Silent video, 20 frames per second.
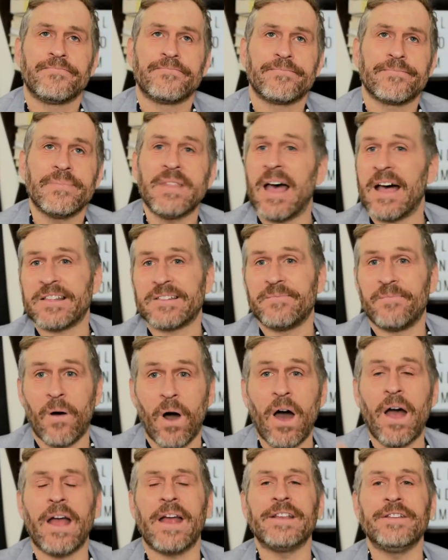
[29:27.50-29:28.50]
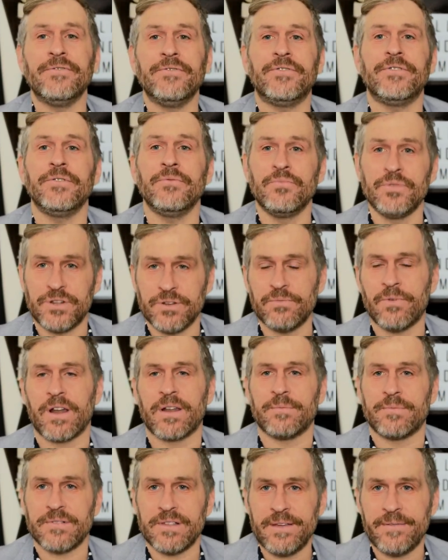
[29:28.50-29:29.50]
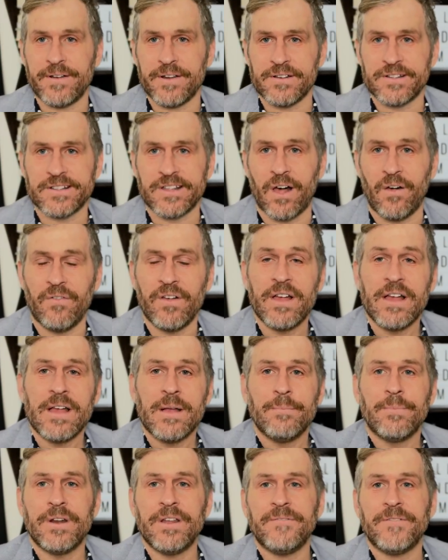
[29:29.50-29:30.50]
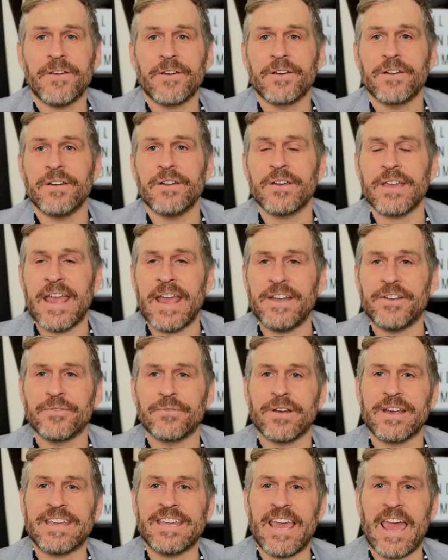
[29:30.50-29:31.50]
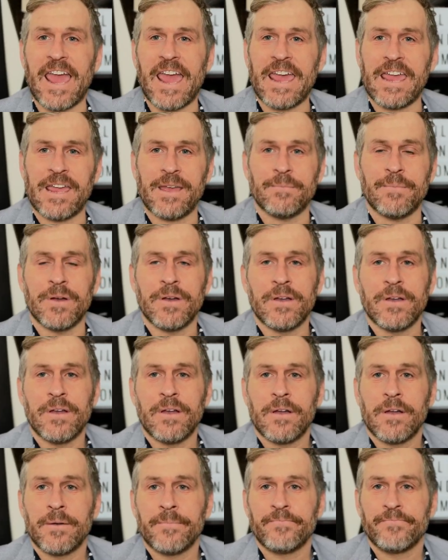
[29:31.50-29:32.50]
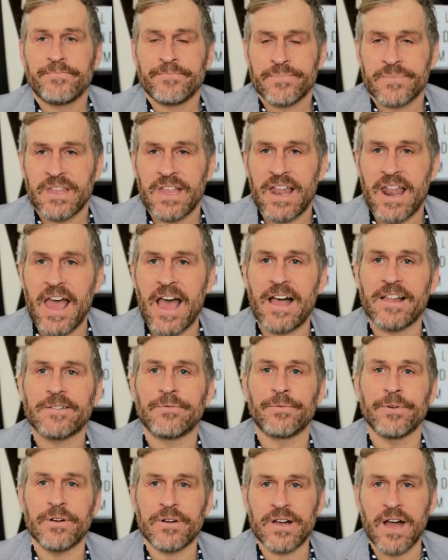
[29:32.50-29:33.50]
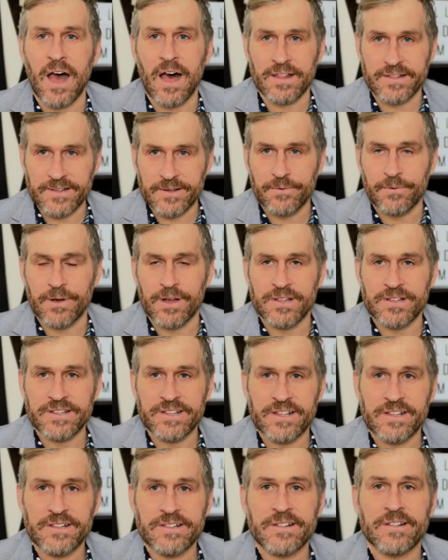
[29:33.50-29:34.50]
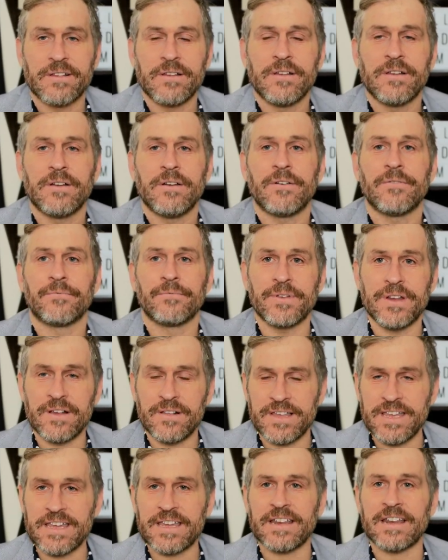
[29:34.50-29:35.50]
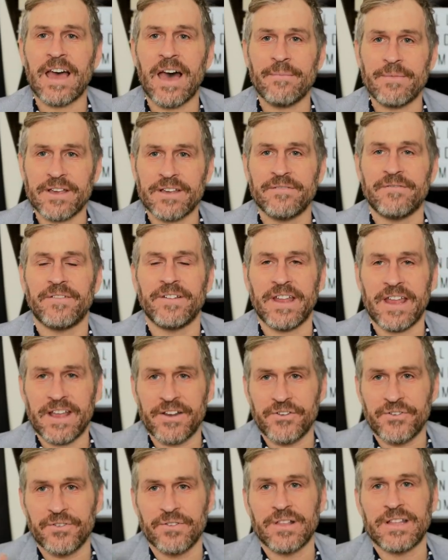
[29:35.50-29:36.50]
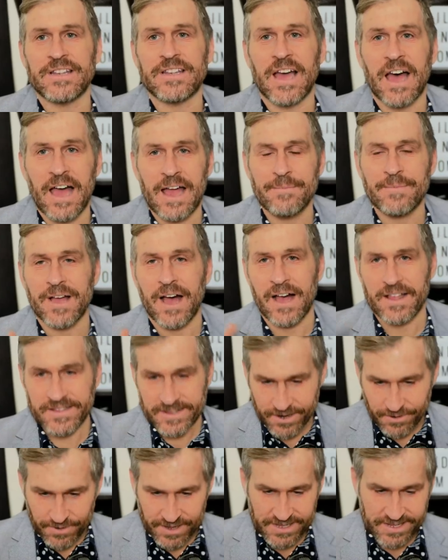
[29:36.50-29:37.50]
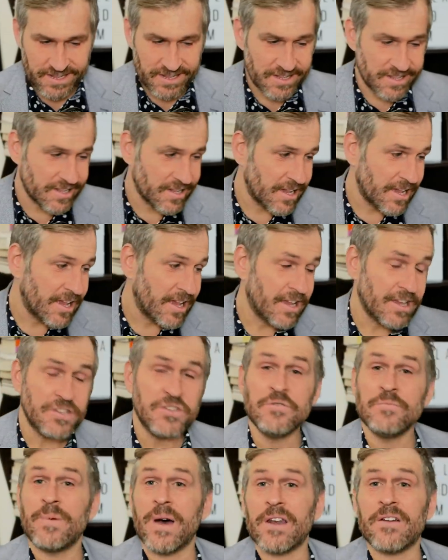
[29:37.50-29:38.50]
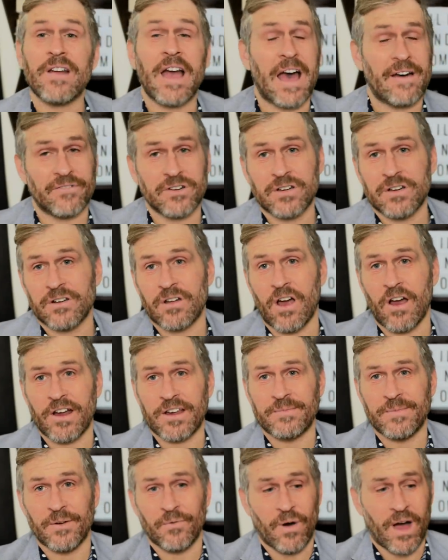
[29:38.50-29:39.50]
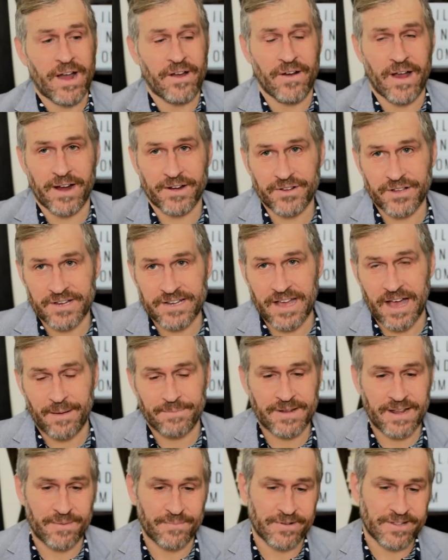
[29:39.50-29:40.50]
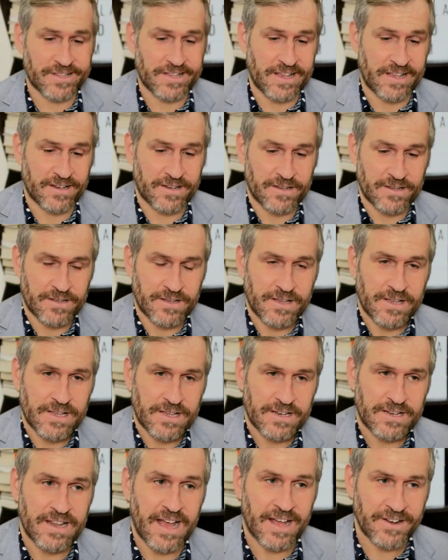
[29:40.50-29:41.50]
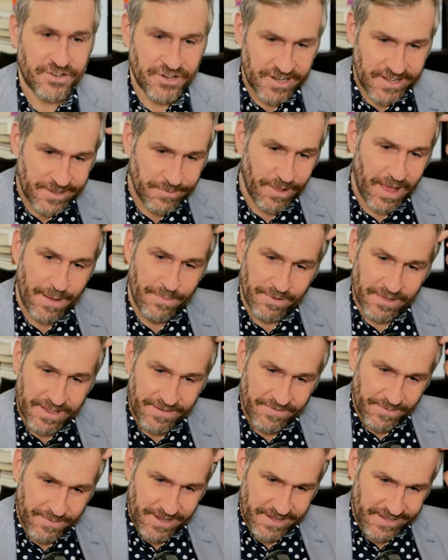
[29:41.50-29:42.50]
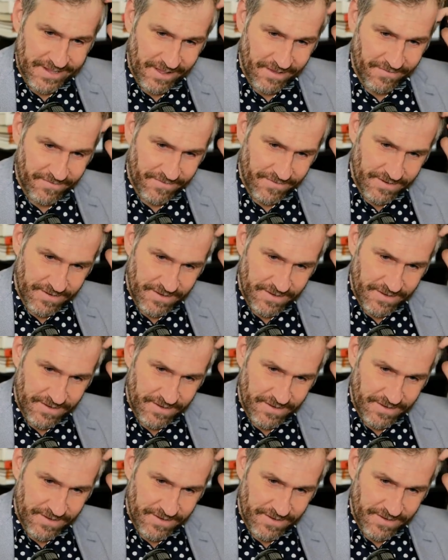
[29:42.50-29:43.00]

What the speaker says: That's fine. You do want to believe in yourself. But if you're going to enter a game that has real consequences, real economic and financial and time consequences, you better have a good argument why you're actually top 10%. Not just why I believe in myself.